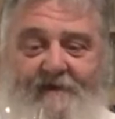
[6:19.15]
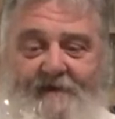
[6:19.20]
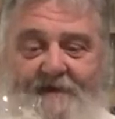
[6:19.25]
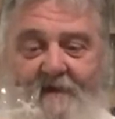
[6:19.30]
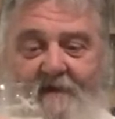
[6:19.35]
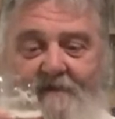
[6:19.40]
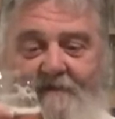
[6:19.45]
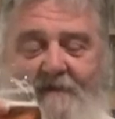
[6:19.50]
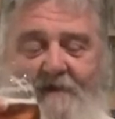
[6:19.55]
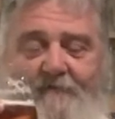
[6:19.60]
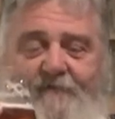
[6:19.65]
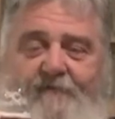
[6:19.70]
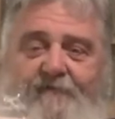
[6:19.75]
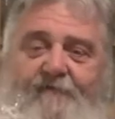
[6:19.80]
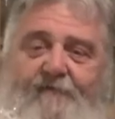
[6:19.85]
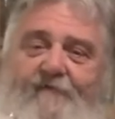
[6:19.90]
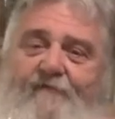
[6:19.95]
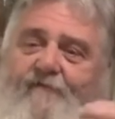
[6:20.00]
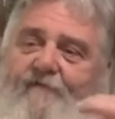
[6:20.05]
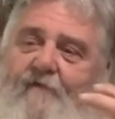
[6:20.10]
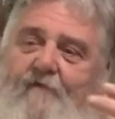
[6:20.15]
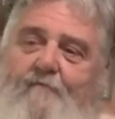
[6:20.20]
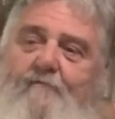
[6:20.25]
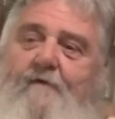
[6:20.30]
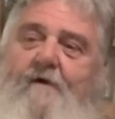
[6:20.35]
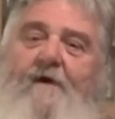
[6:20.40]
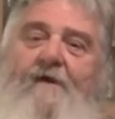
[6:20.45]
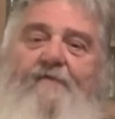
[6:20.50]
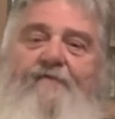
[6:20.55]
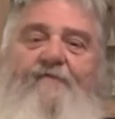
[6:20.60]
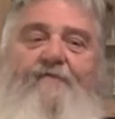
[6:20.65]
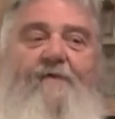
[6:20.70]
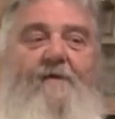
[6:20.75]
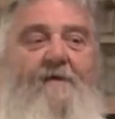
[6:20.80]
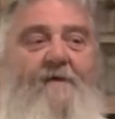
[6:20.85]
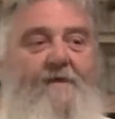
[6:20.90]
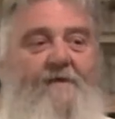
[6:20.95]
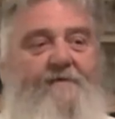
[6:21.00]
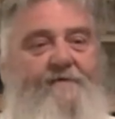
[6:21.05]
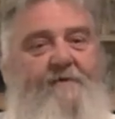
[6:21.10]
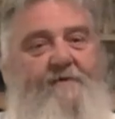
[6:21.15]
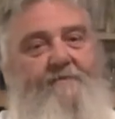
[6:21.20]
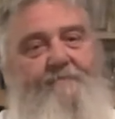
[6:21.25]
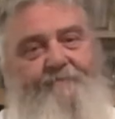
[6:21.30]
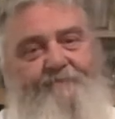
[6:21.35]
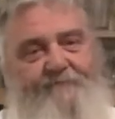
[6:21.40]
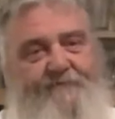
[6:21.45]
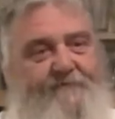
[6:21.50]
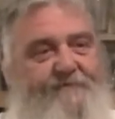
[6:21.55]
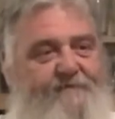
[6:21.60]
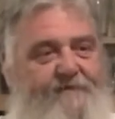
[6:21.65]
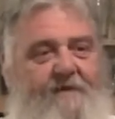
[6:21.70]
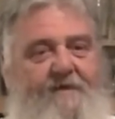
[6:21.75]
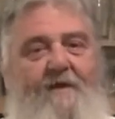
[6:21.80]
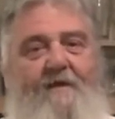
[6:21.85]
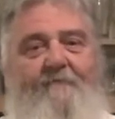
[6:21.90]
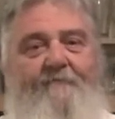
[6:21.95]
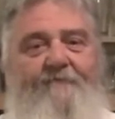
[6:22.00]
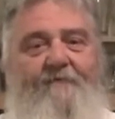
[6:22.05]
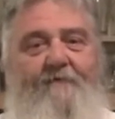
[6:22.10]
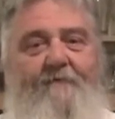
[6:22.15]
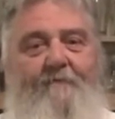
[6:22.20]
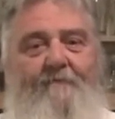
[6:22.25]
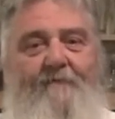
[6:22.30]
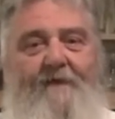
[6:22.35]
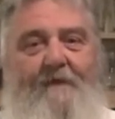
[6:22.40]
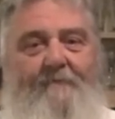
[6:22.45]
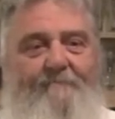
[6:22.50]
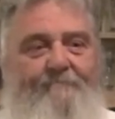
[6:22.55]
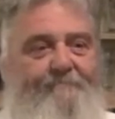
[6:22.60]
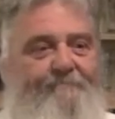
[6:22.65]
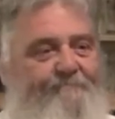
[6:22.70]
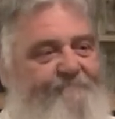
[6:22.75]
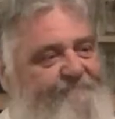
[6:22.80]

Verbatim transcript: yuck, because it's just too much to come from that